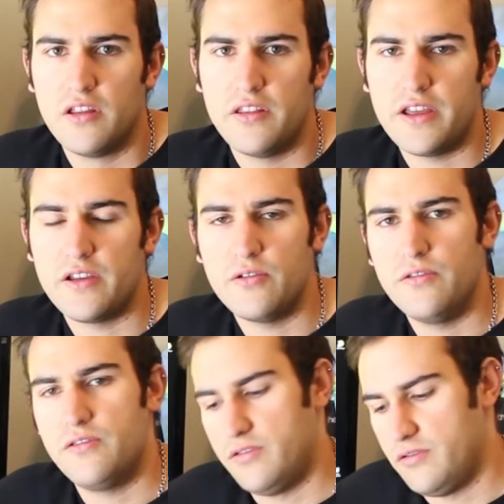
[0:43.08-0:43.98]
they're
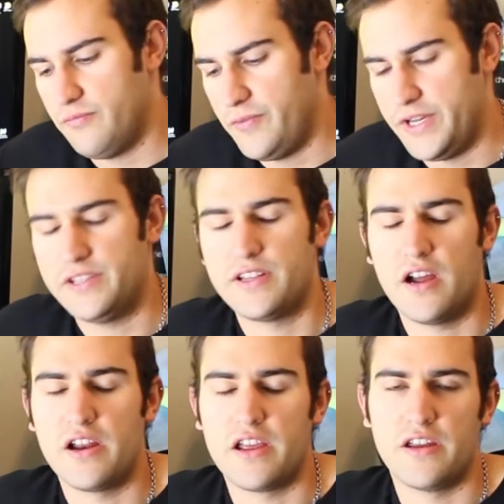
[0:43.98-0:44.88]
good when you're
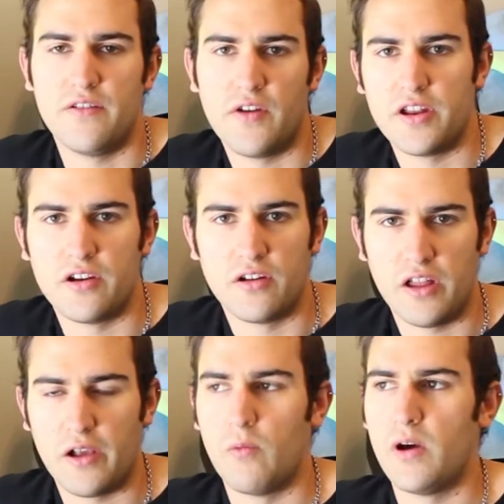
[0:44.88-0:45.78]
starting and you've only got
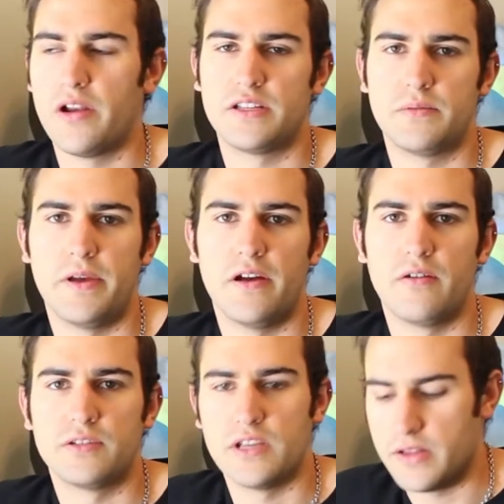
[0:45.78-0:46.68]
like one spare
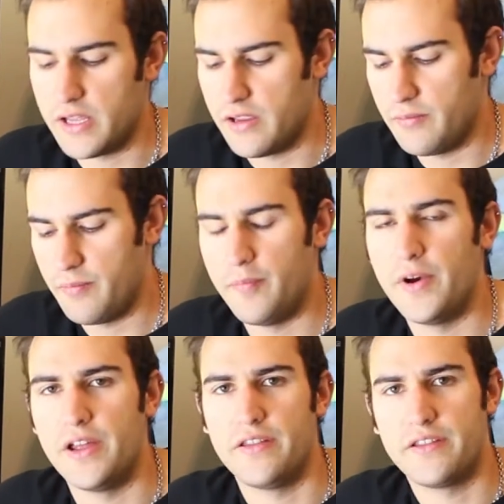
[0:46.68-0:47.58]
or something,
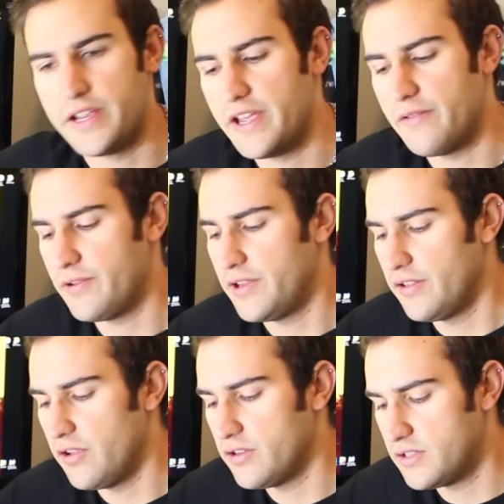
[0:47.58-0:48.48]
but they get really
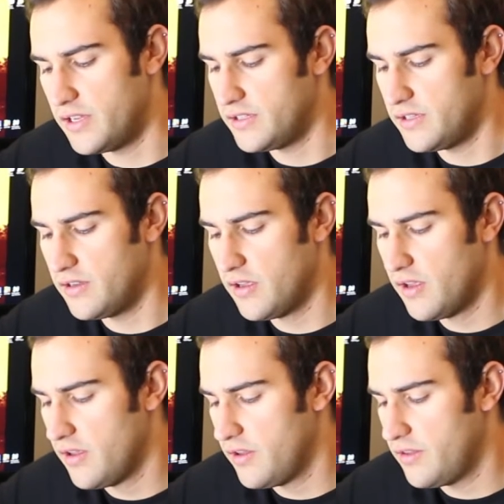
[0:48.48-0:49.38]
lost easy.
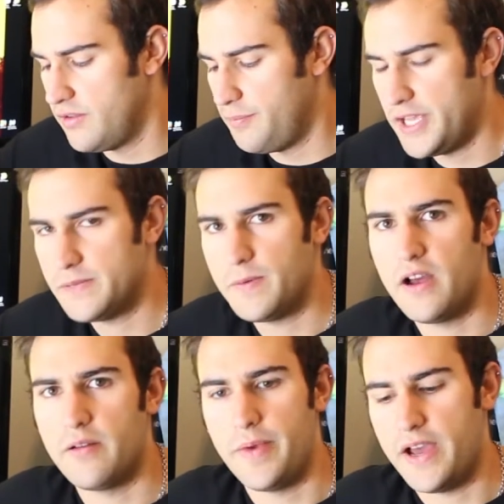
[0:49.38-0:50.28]
The best
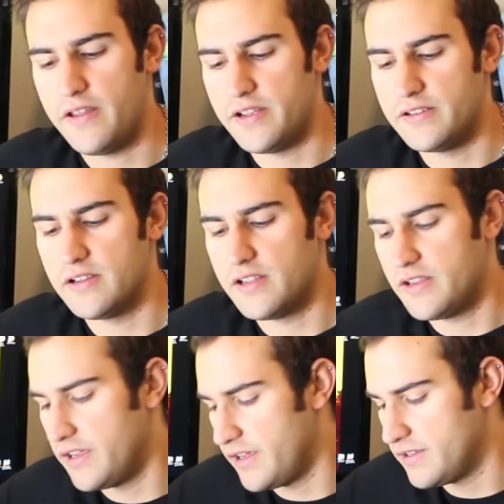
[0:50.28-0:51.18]
part about these, I
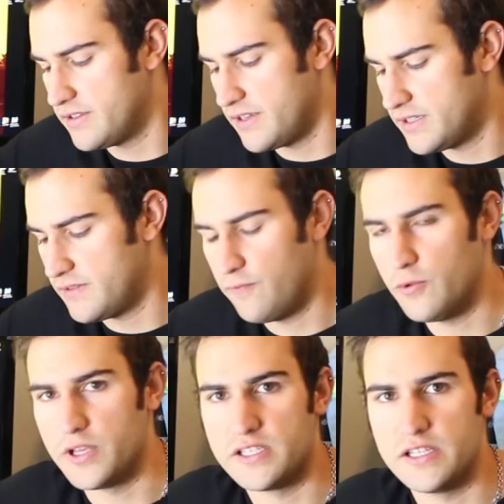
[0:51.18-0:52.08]
think, is they're
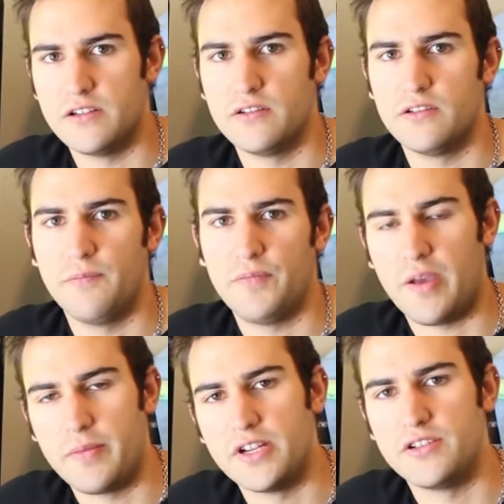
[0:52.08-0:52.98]
fully sealed.
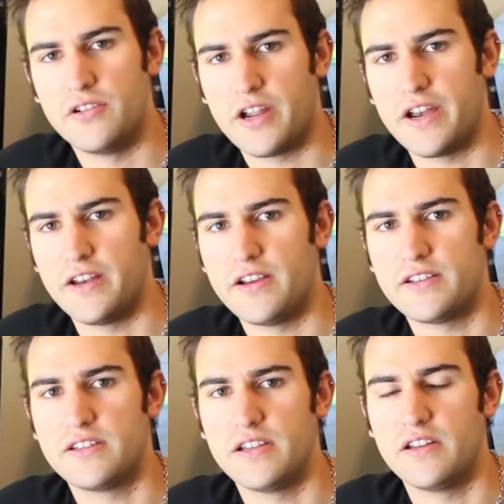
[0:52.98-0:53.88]
That means you're not getting
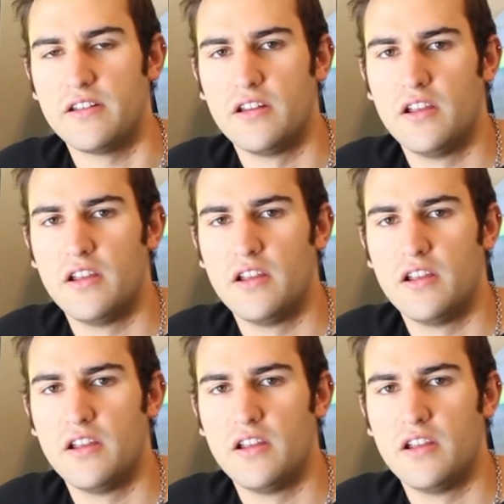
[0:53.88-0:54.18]
dust in,